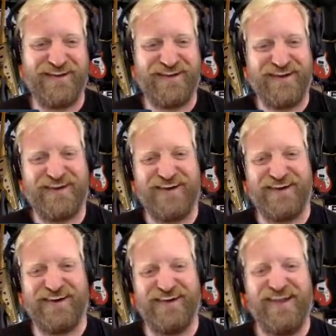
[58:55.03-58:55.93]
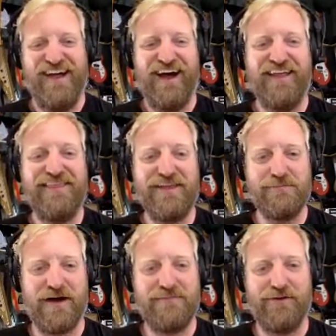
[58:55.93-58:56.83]
I think
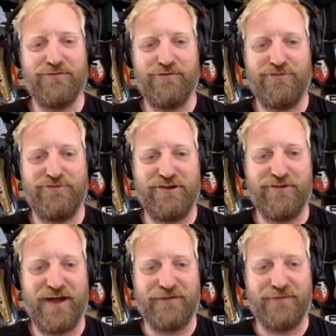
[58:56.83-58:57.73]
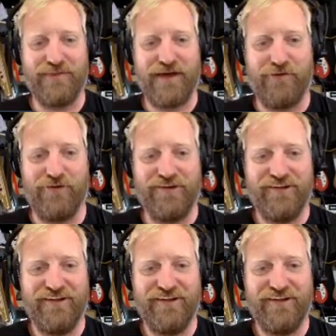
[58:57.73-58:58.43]
you might be over 50 grand with that one.